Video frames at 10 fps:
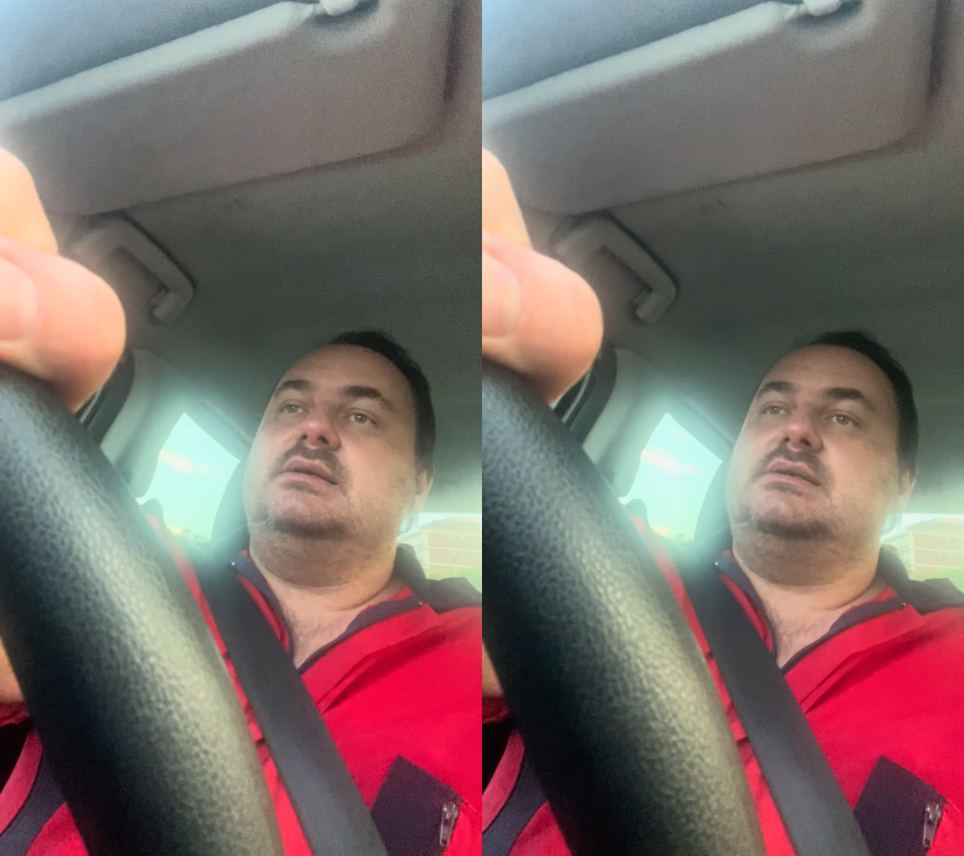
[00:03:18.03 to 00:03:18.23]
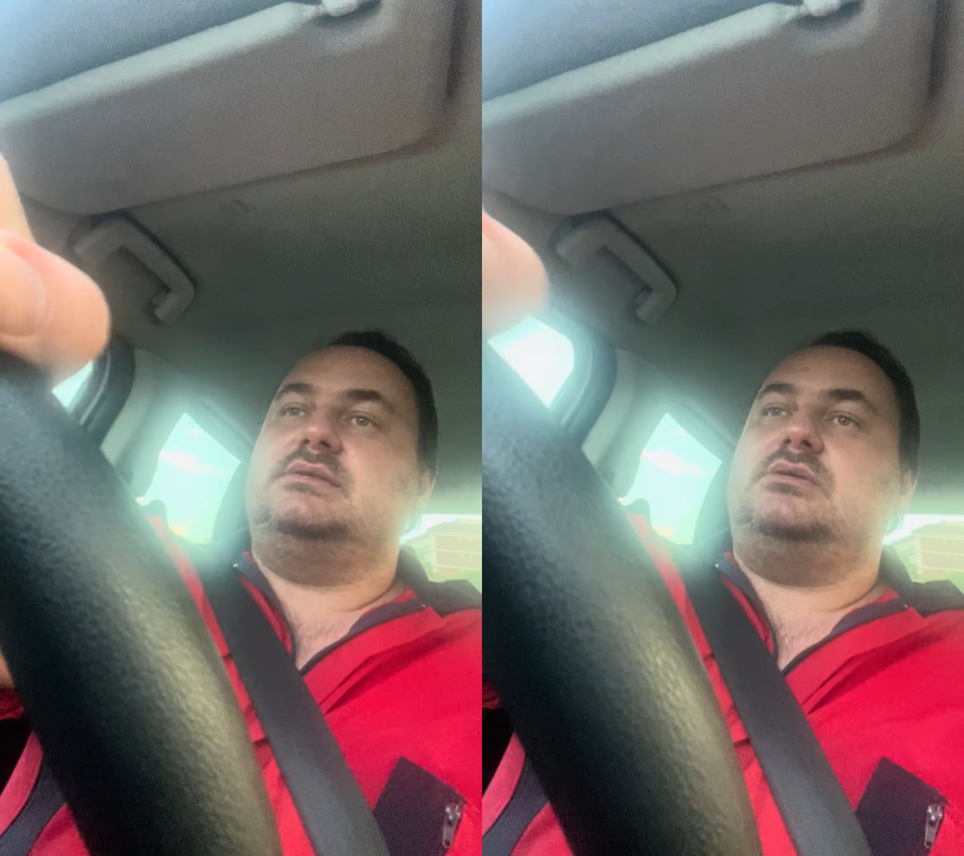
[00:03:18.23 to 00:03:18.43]

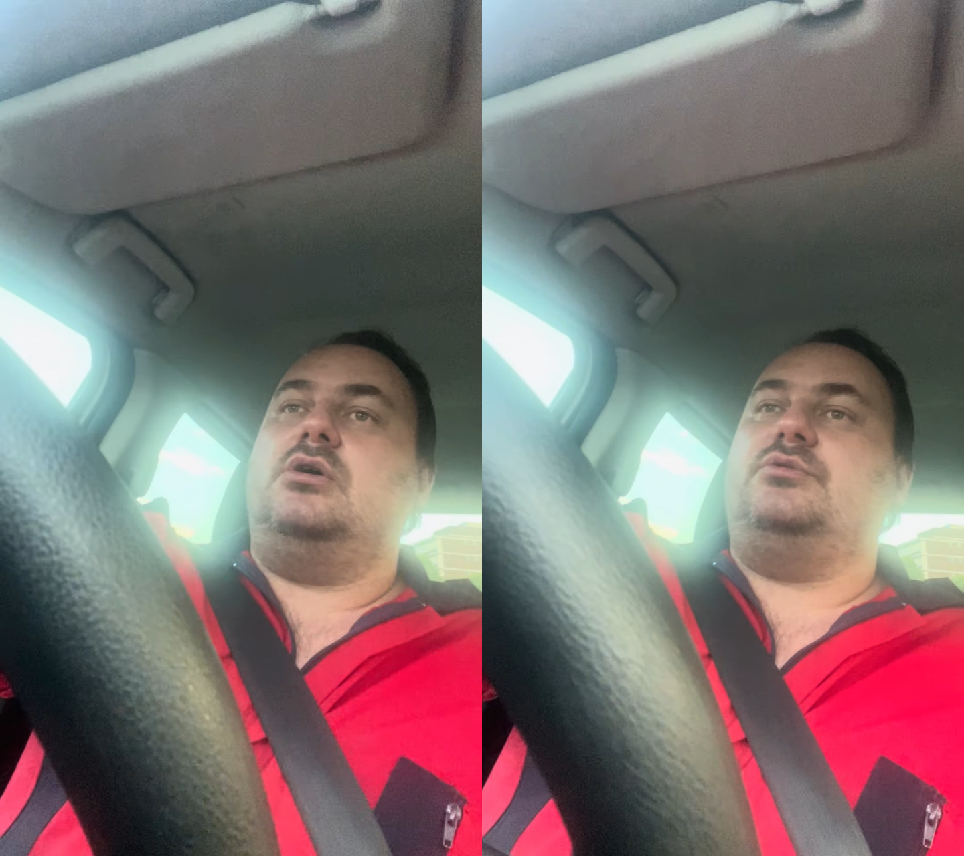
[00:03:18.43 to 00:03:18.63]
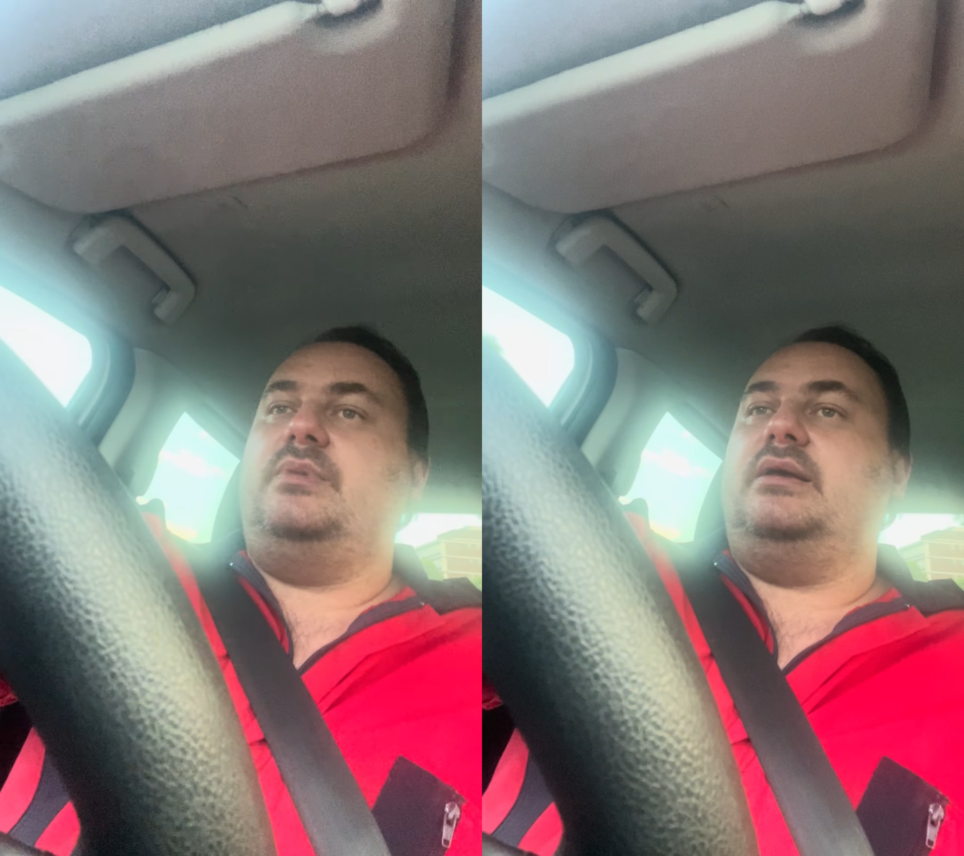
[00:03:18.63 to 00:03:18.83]

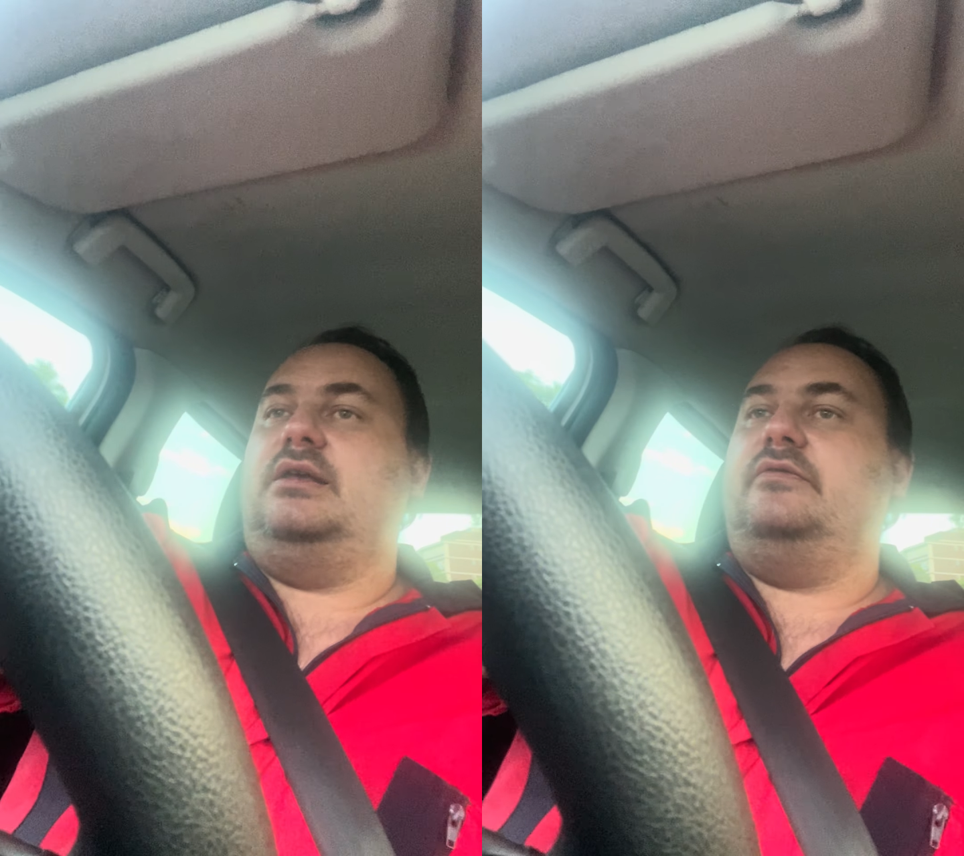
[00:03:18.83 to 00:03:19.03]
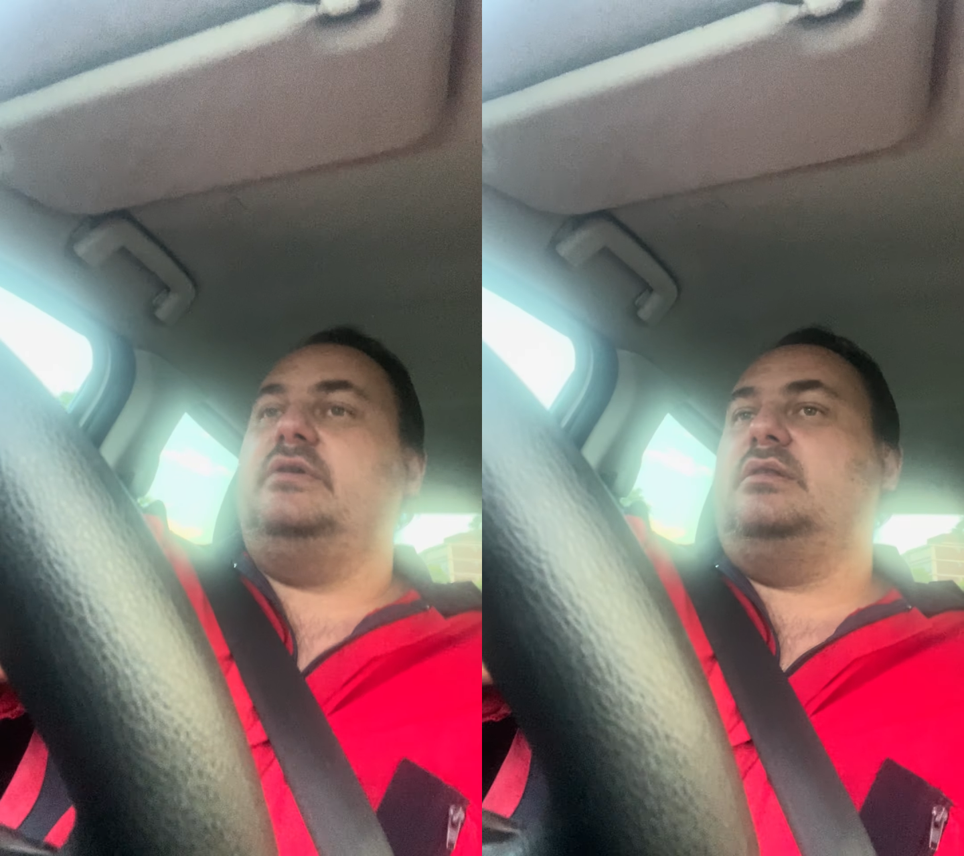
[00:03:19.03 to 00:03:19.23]
start by
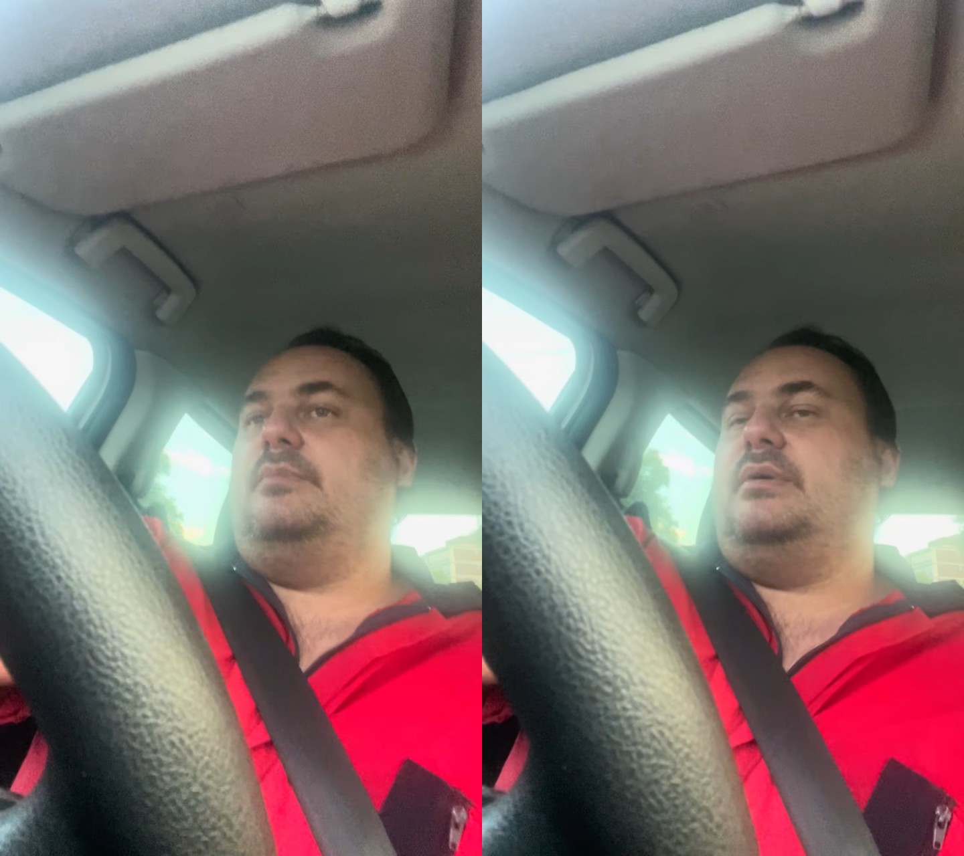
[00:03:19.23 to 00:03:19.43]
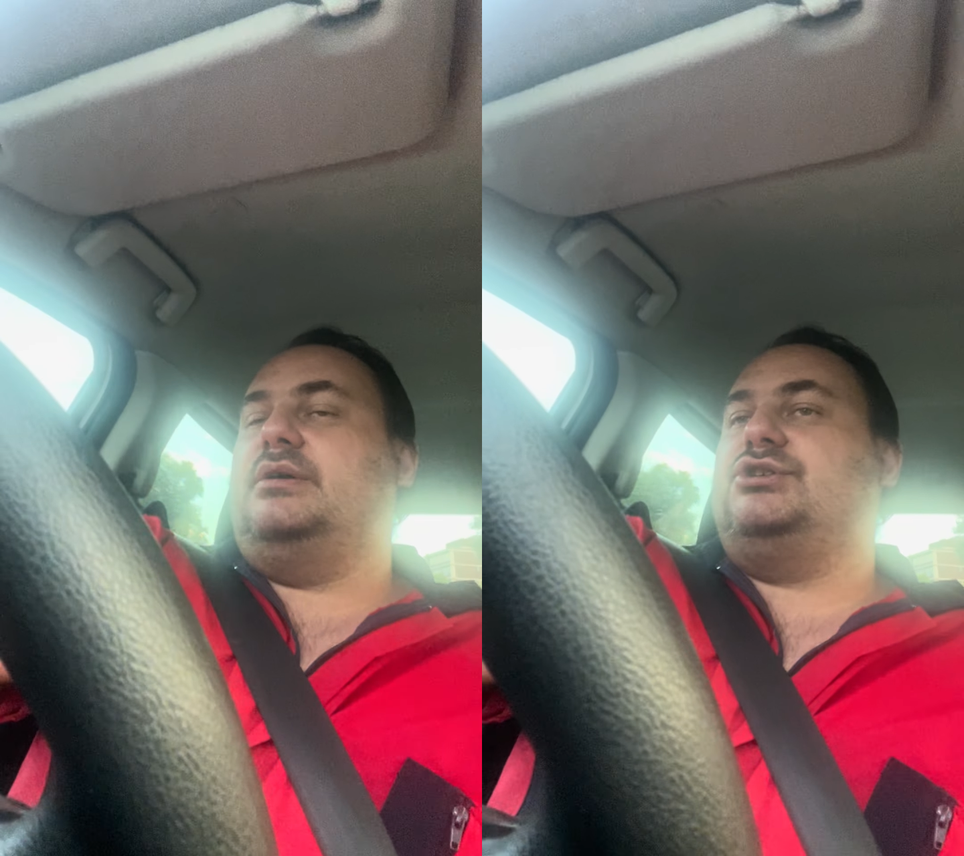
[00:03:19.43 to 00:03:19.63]
giving the
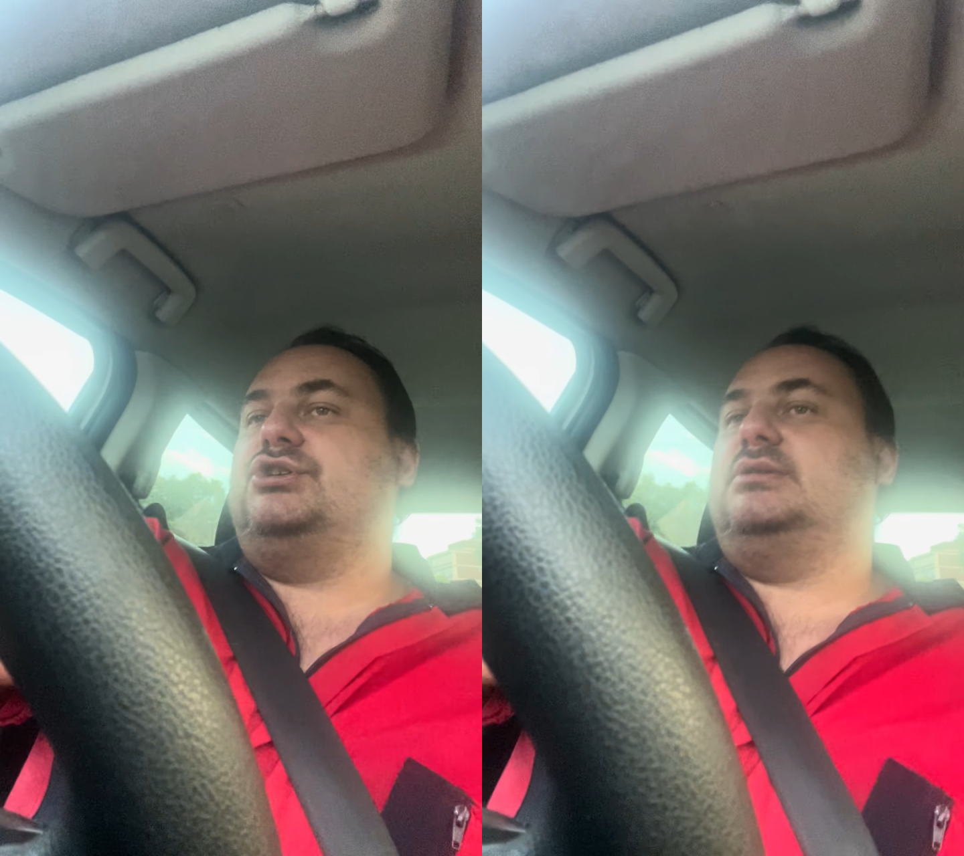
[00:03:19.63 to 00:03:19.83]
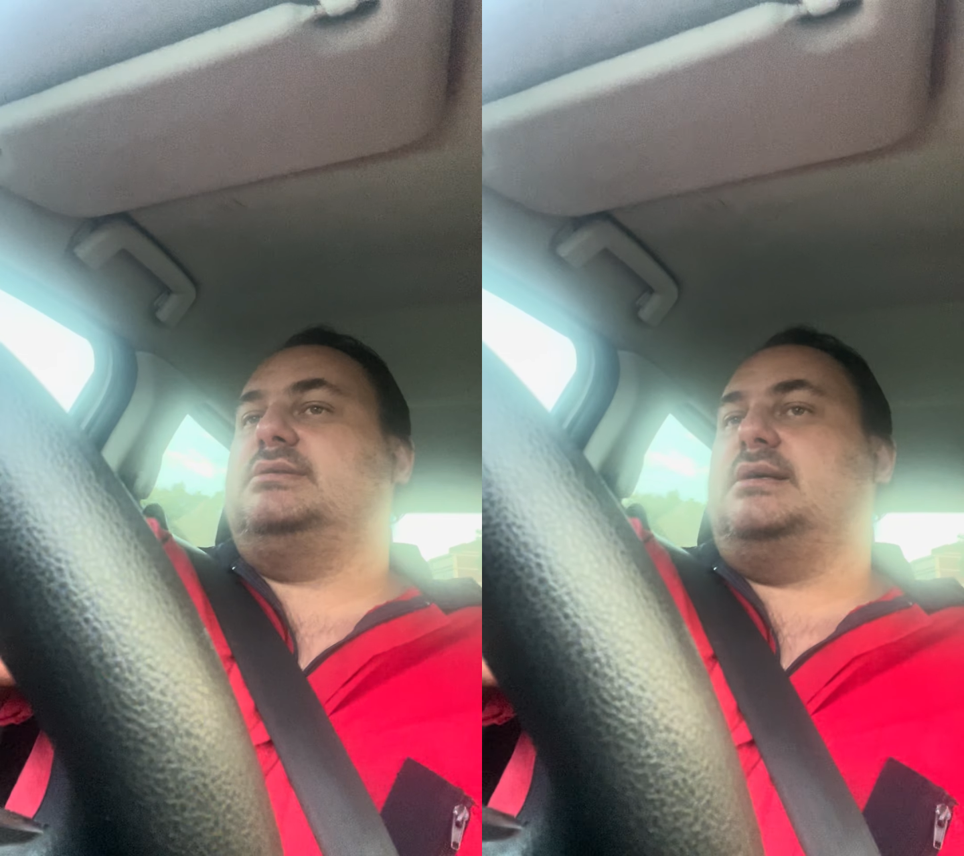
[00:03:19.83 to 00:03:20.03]

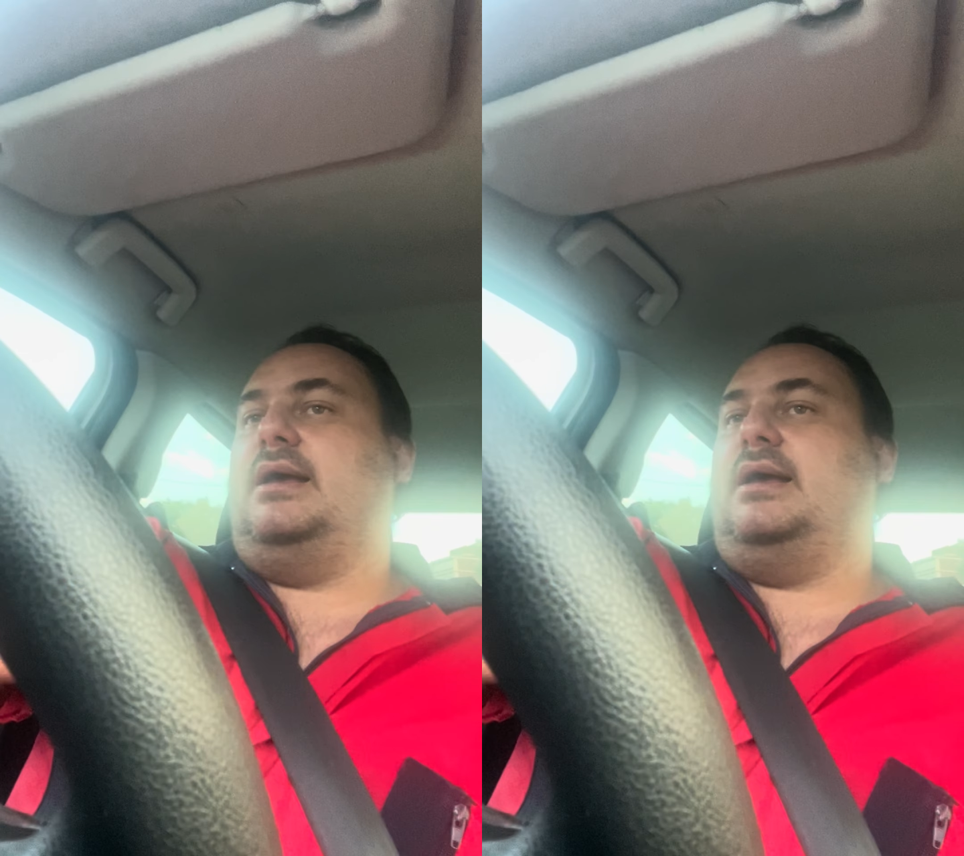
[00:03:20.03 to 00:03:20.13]
patient